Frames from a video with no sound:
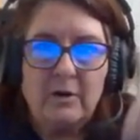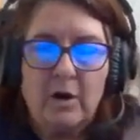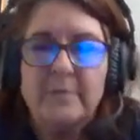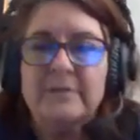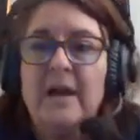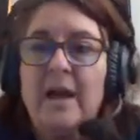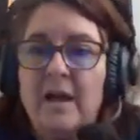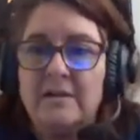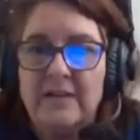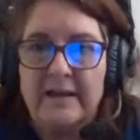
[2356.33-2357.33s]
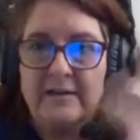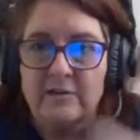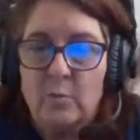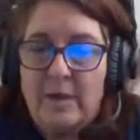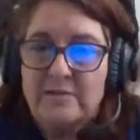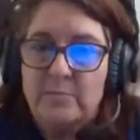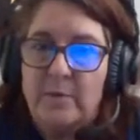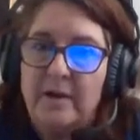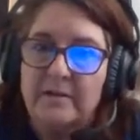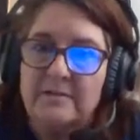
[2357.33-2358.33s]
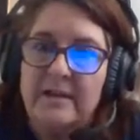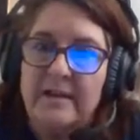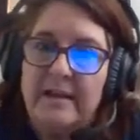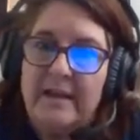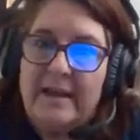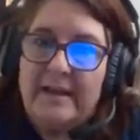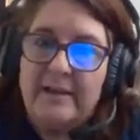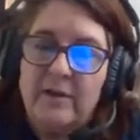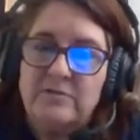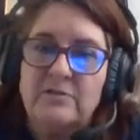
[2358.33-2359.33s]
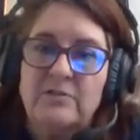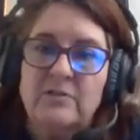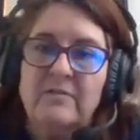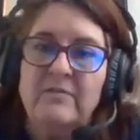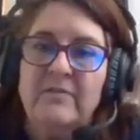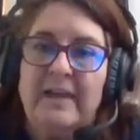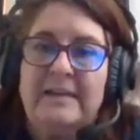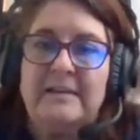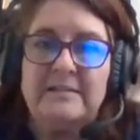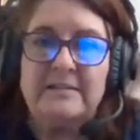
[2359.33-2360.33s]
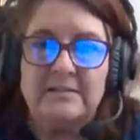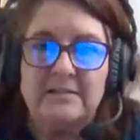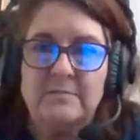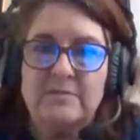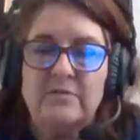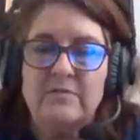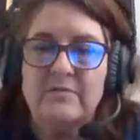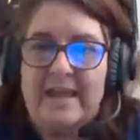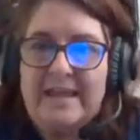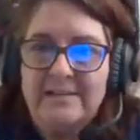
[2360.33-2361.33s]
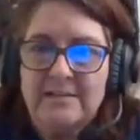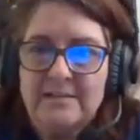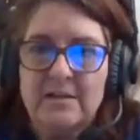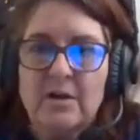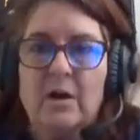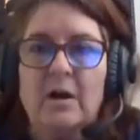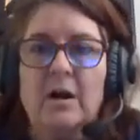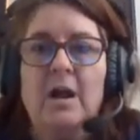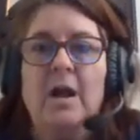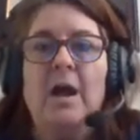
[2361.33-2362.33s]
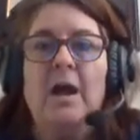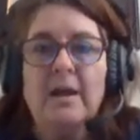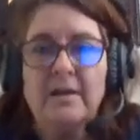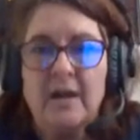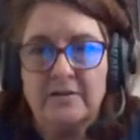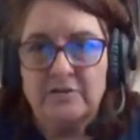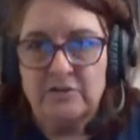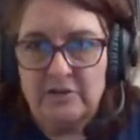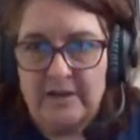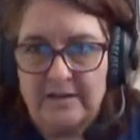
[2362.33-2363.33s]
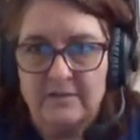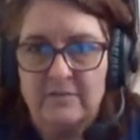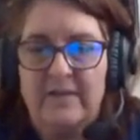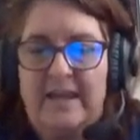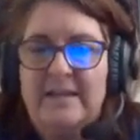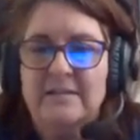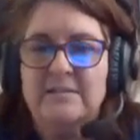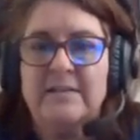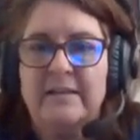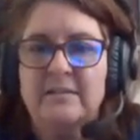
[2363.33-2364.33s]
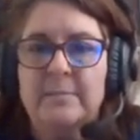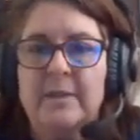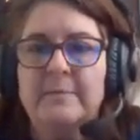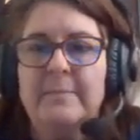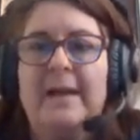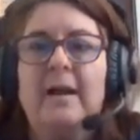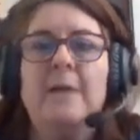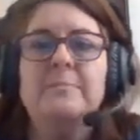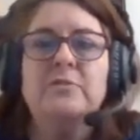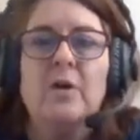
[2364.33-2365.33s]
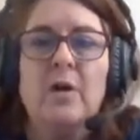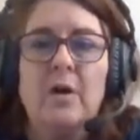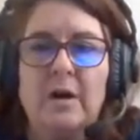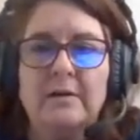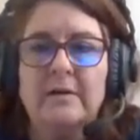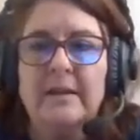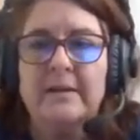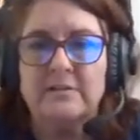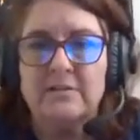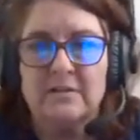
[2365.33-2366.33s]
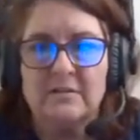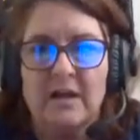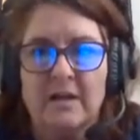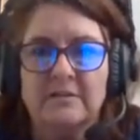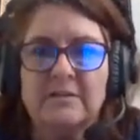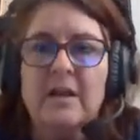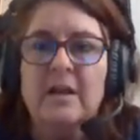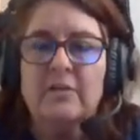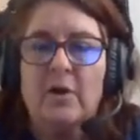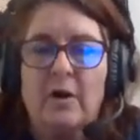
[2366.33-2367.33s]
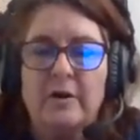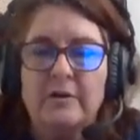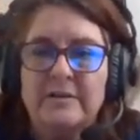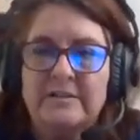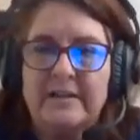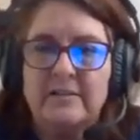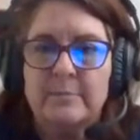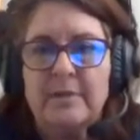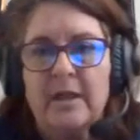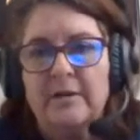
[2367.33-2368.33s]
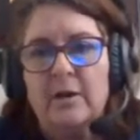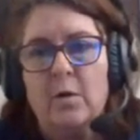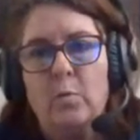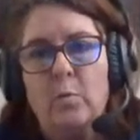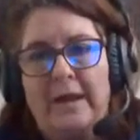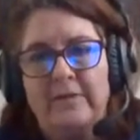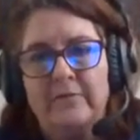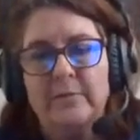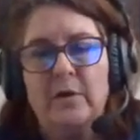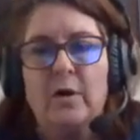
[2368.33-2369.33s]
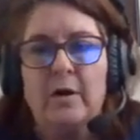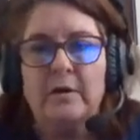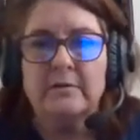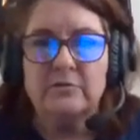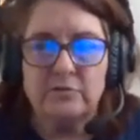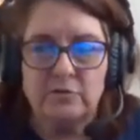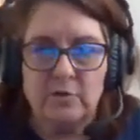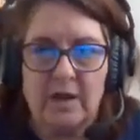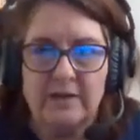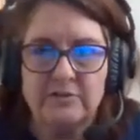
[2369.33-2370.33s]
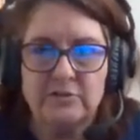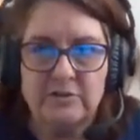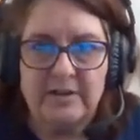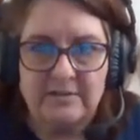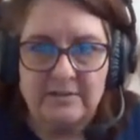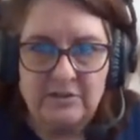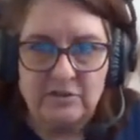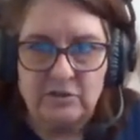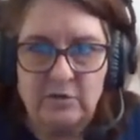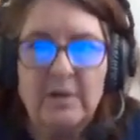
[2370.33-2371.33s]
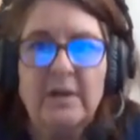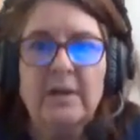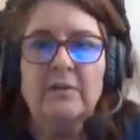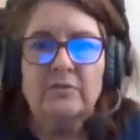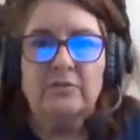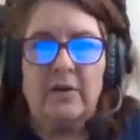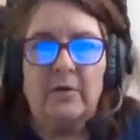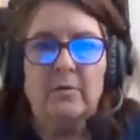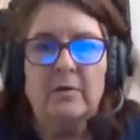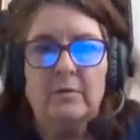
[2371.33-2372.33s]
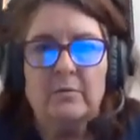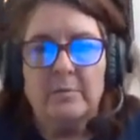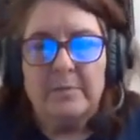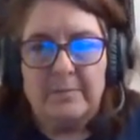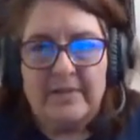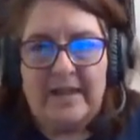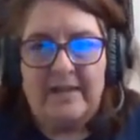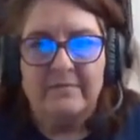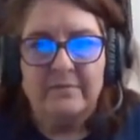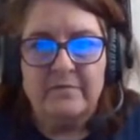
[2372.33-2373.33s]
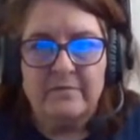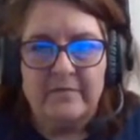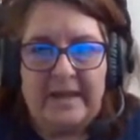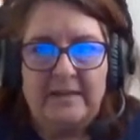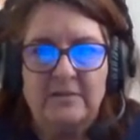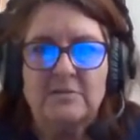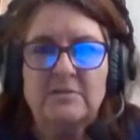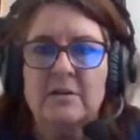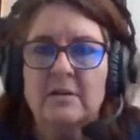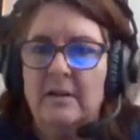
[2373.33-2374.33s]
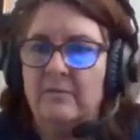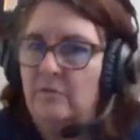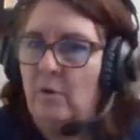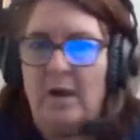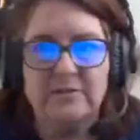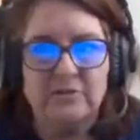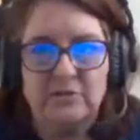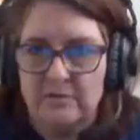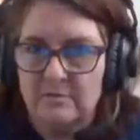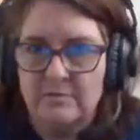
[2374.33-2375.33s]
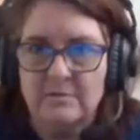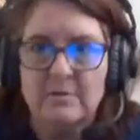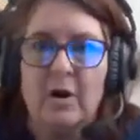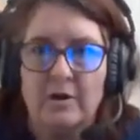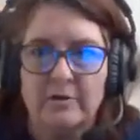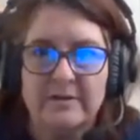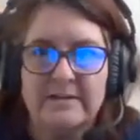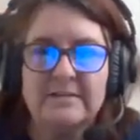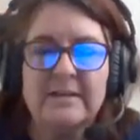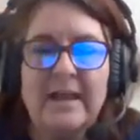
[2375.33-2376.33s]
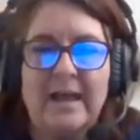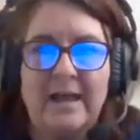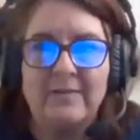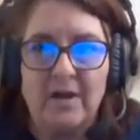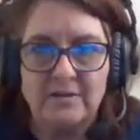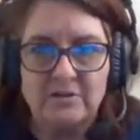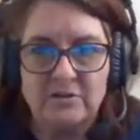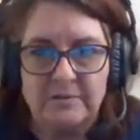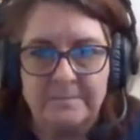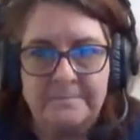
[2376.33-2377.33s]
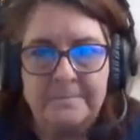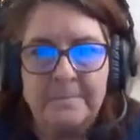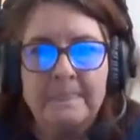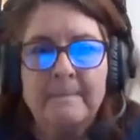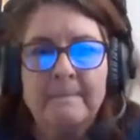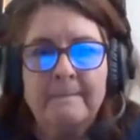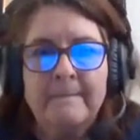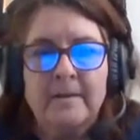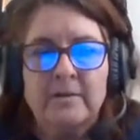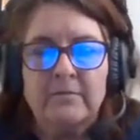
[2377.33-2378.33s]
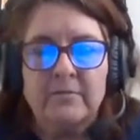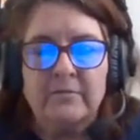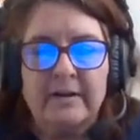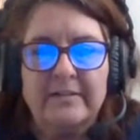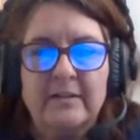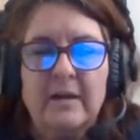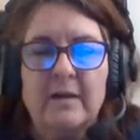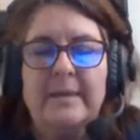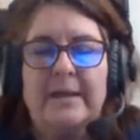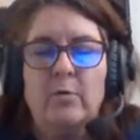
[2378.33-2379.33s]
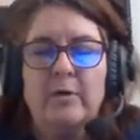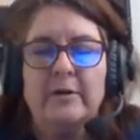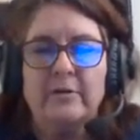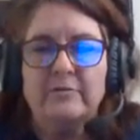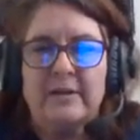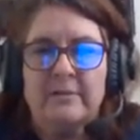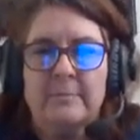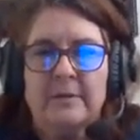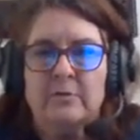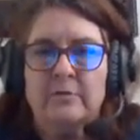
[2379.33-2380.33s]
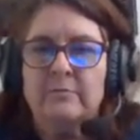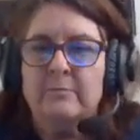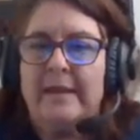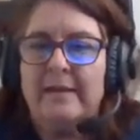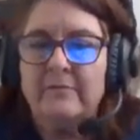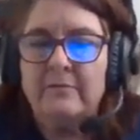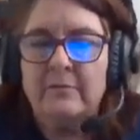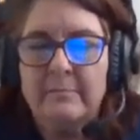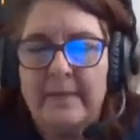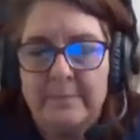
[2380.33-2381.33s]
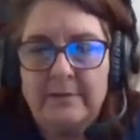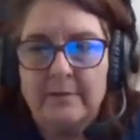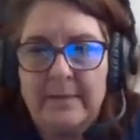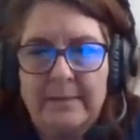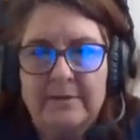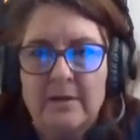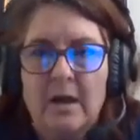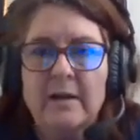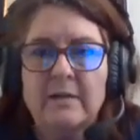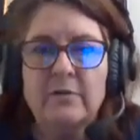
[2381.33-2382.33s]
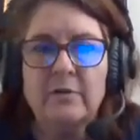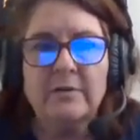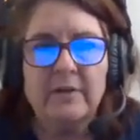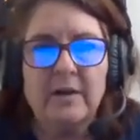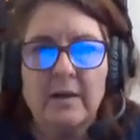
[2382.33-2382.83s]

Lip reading: carbon dioxide and the waste products, and it goes into the venous system. So veins are unoxygenated. The veins take the blood back up to the heart and into the lungs. The arteries take the blood away from the heart to oxygenate the tissue. So remember that veins have no oxygen. Arteries have oxygen. You have the aorta goes down the middle. You may have, maybe not, have heard of